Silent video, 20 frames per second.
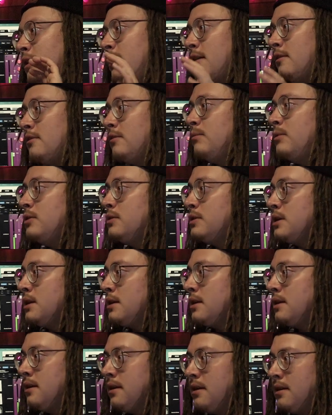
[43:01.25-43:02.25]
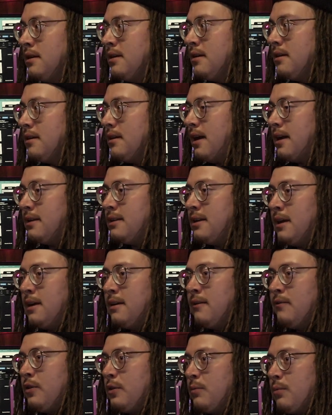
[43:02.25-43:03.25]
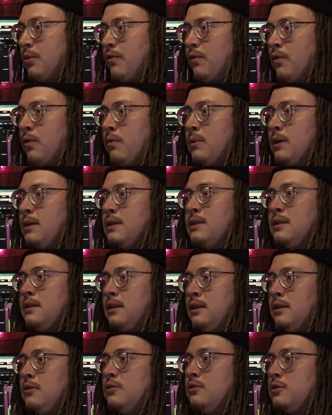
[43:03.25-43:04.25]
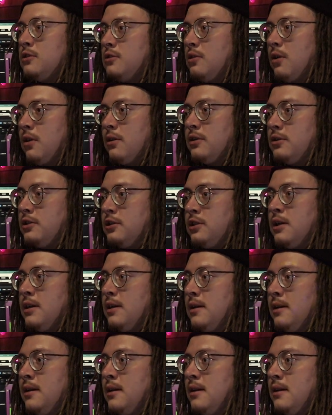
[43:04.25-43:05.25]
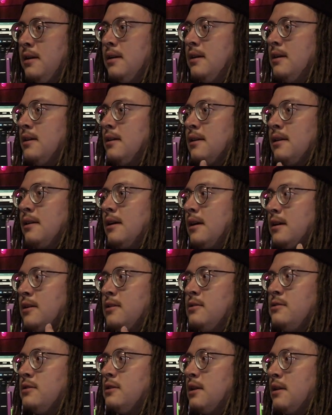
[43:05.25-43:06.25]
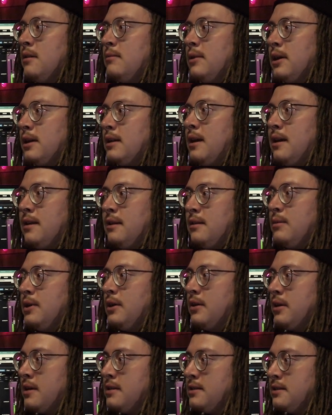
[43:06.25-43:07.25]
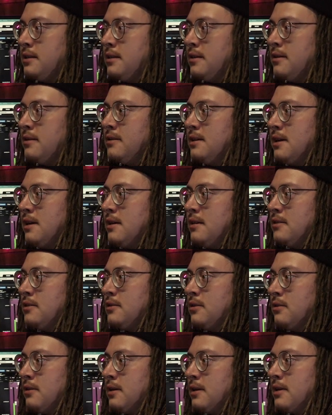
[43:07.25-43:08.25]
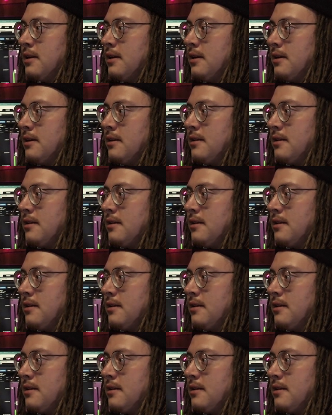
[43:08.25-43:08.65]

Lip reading: out the music at the end of your performance, and then you just talk your shit and do something like that. That'd be crazy to end a show like that.